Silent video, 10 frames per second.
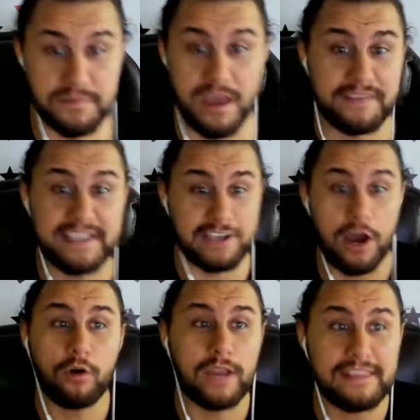
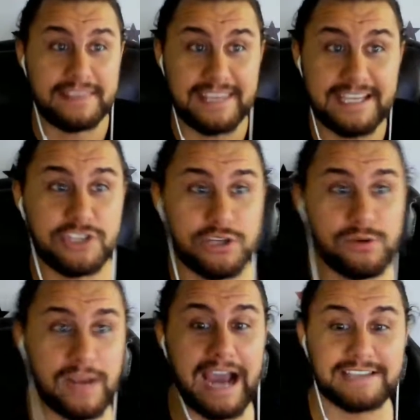these two
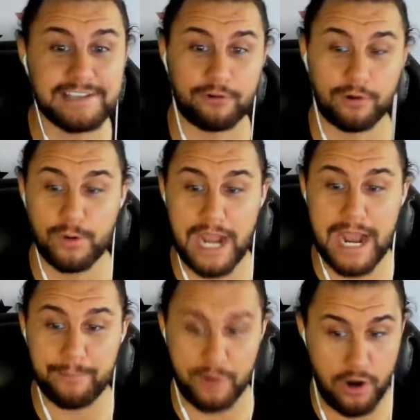guys in Crow
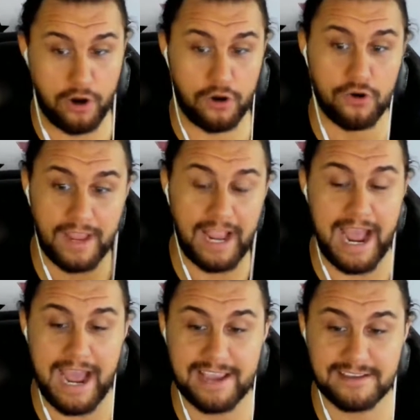Cop are the
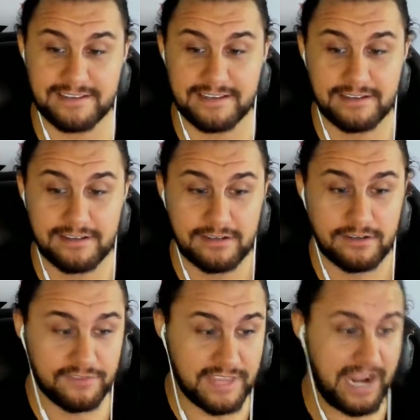guys
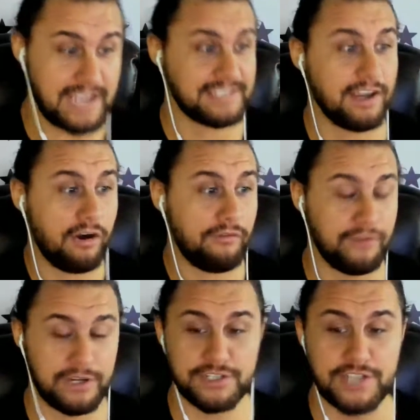that I saw
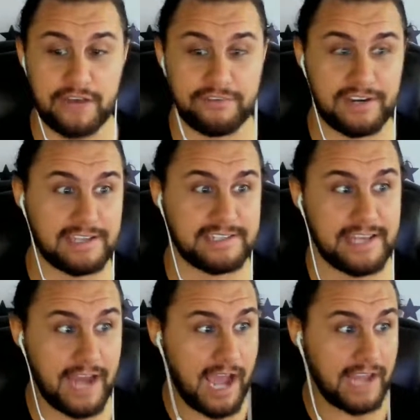footage of, and I said,
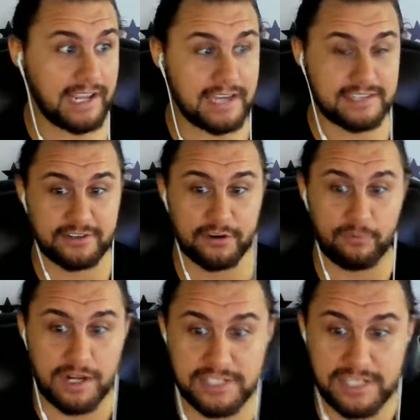I got to start
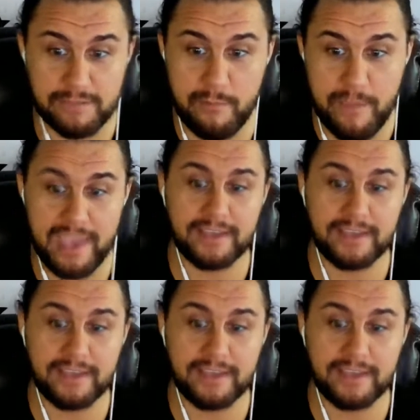watching MMA.